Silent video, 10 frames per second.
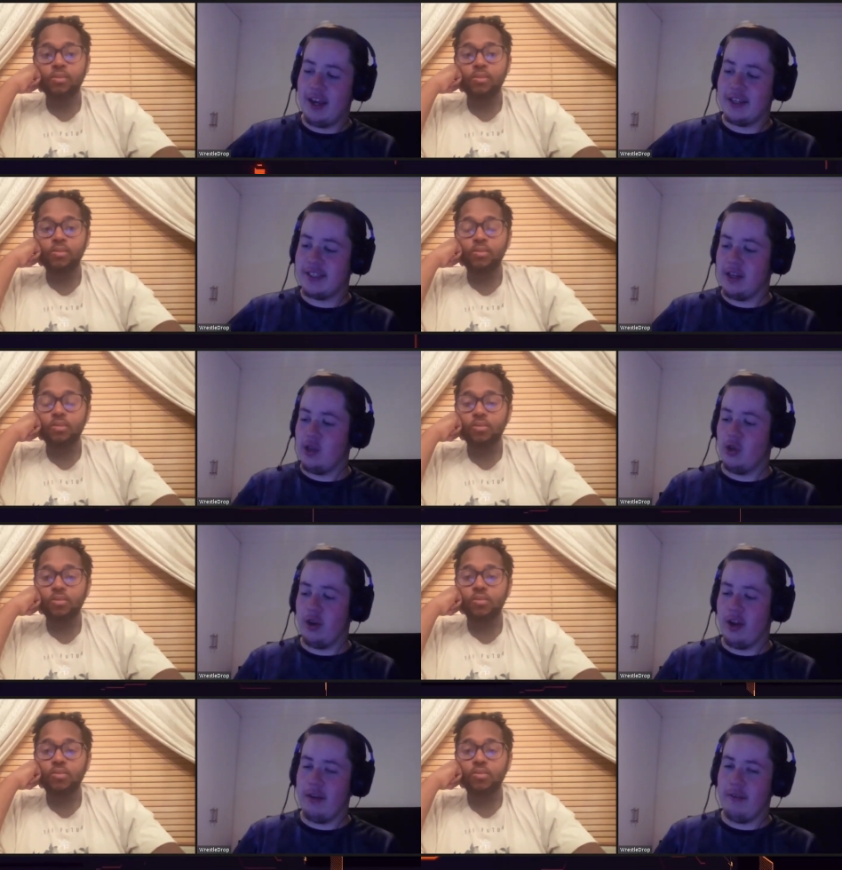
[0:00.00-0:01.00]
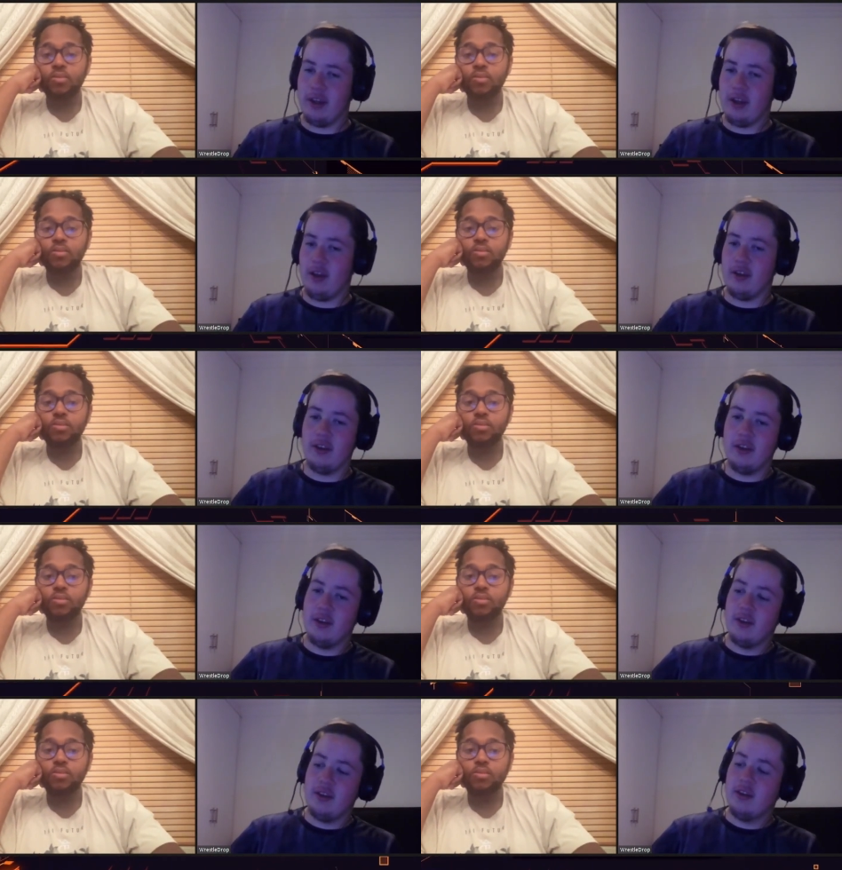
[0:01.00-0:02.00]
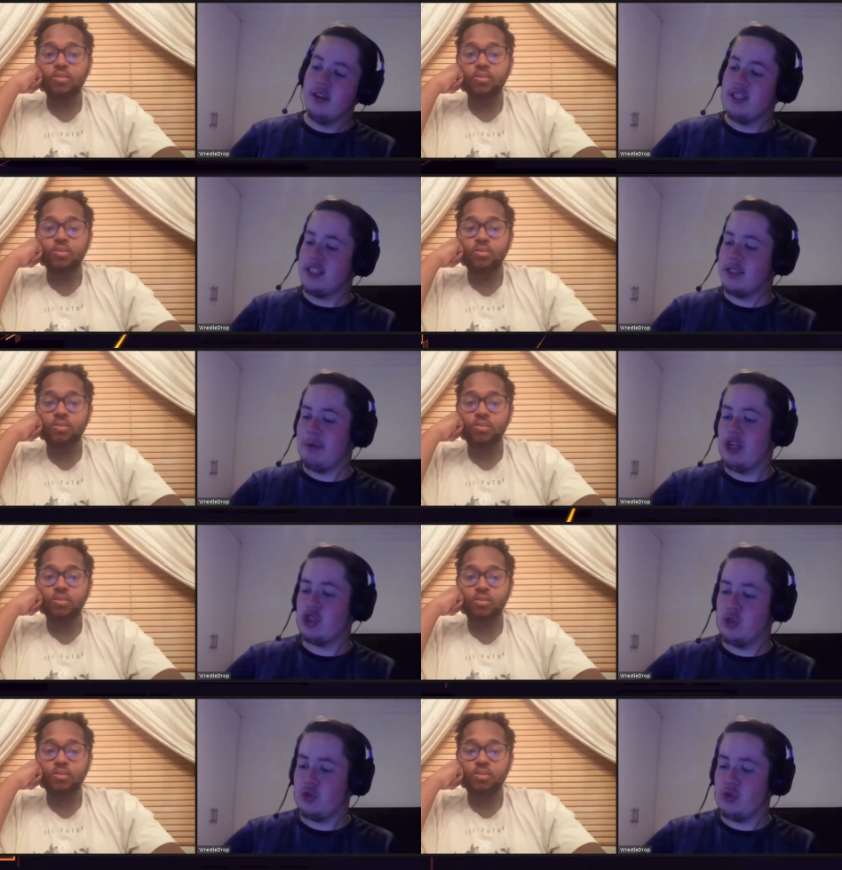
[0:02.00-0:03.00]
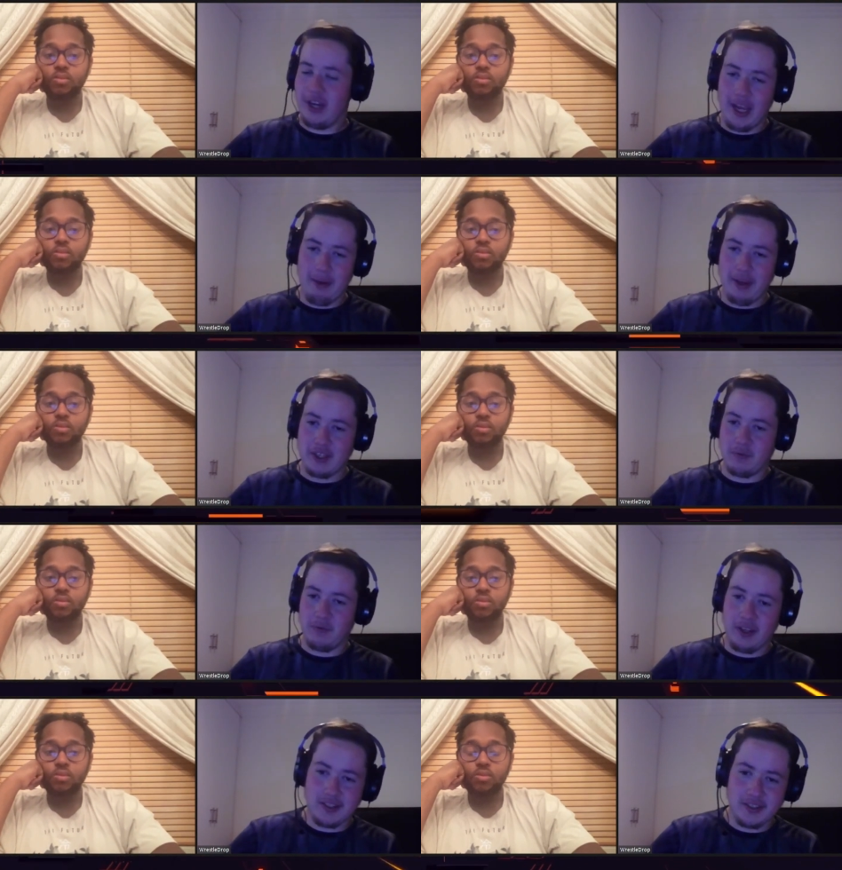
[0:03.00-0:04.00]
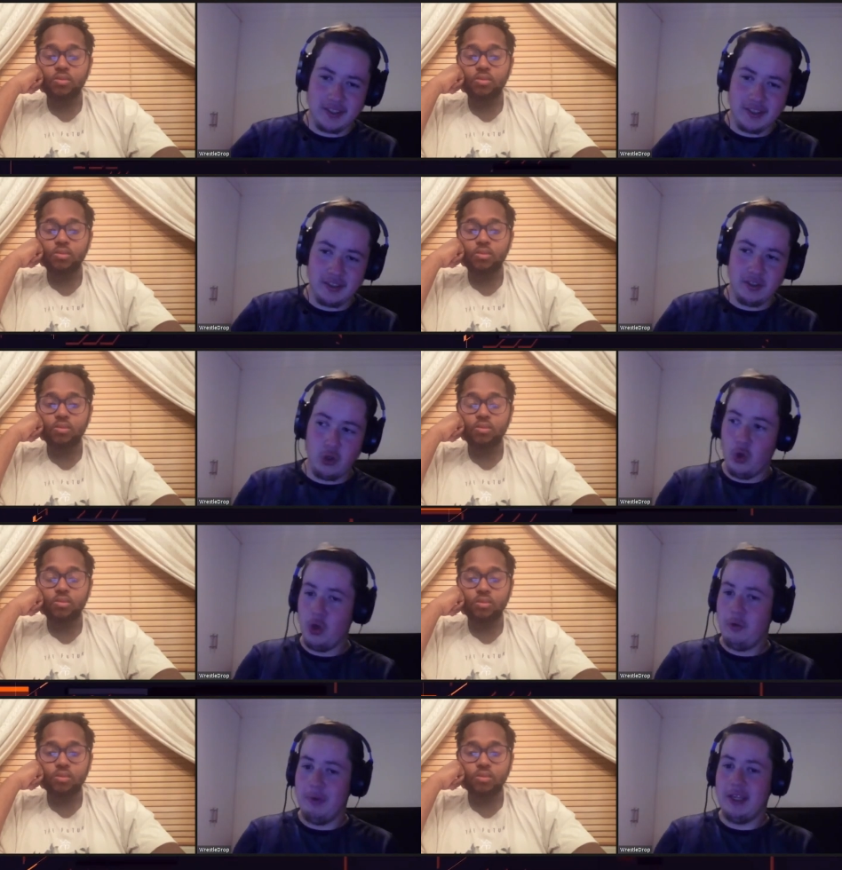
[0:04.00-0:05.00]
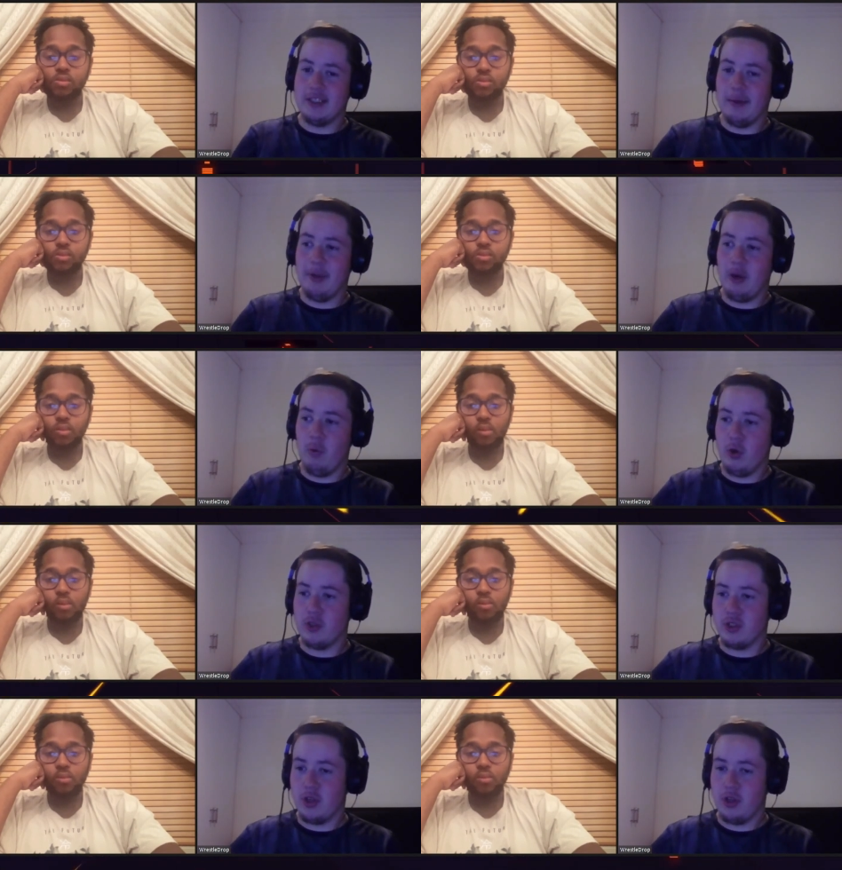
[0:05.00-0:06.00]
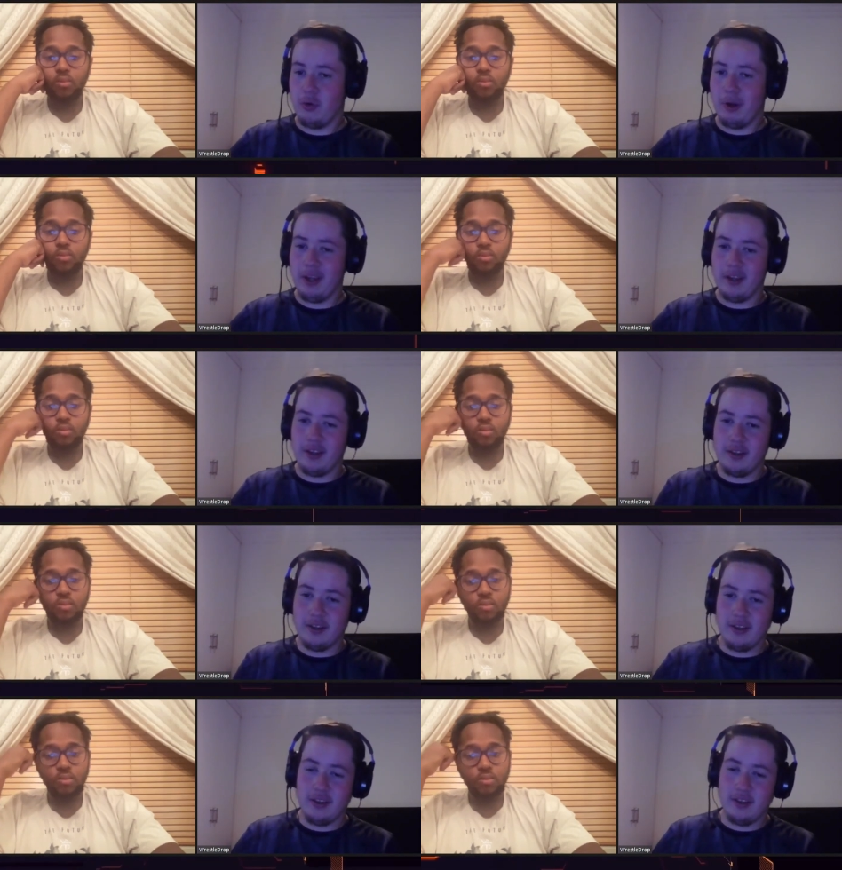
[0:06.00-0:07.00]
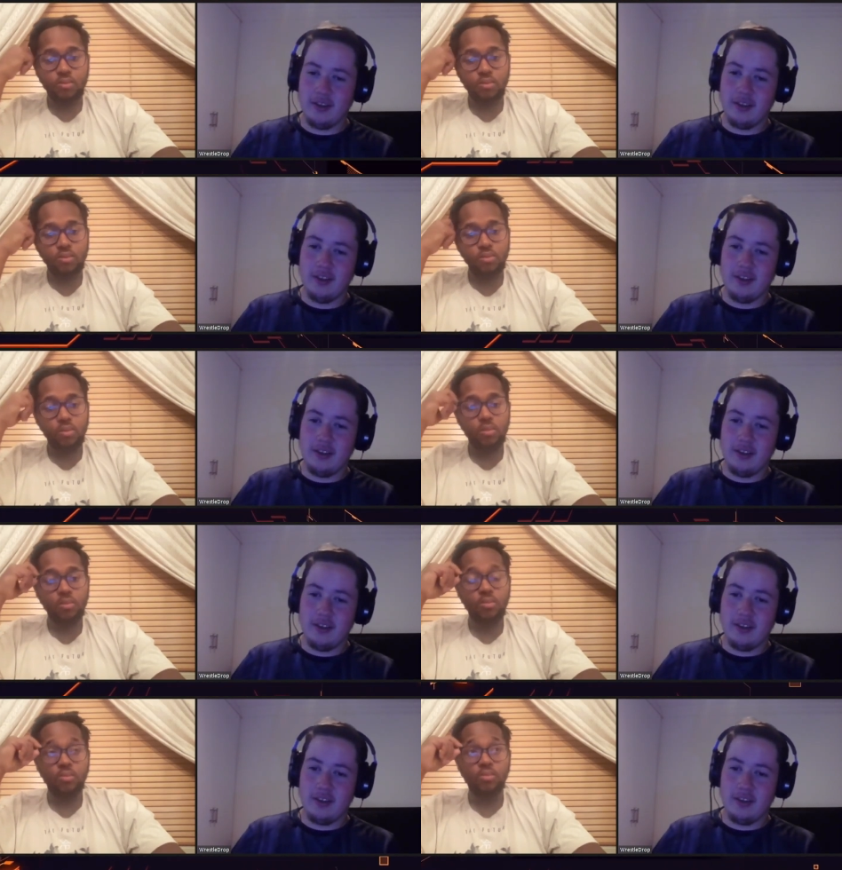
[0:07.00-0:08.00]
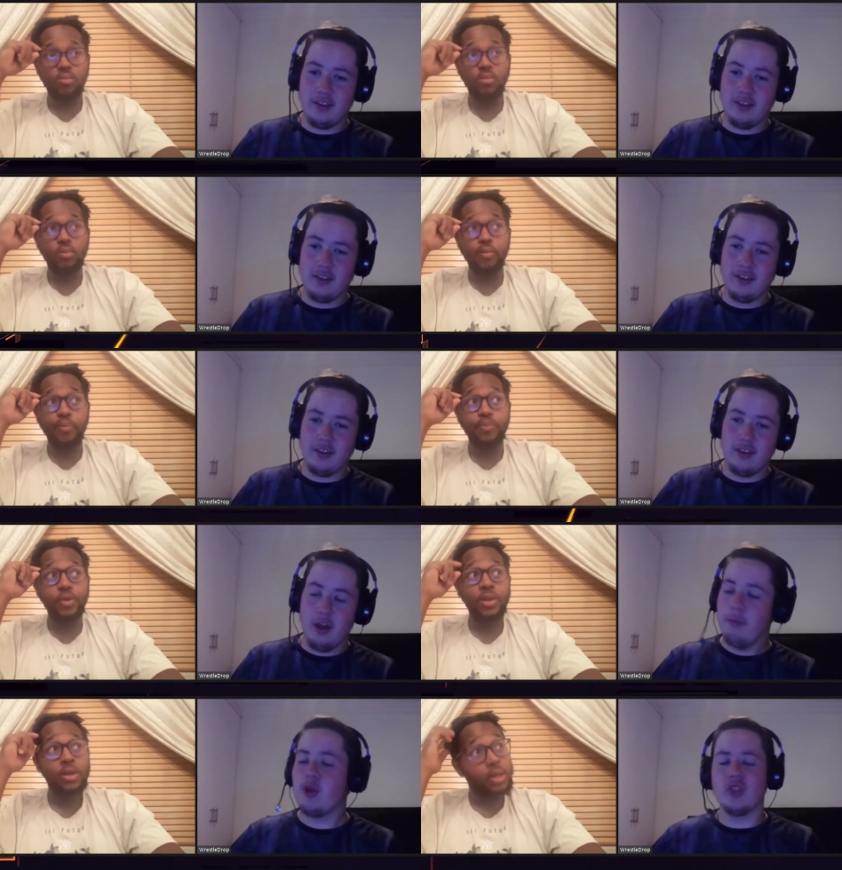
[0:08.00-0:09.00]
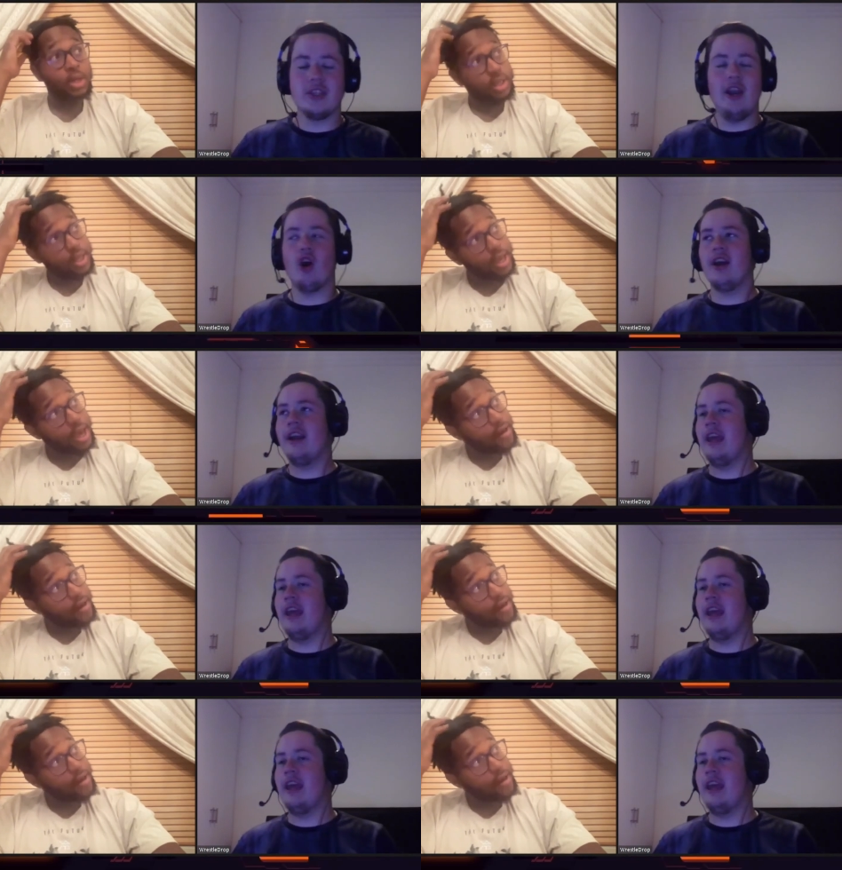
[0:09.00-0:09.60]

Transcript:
Speaker 1: Steel not having a suspension to their name as of yet could mean something worse is on the way. Hmm. Because they're not going to yeah.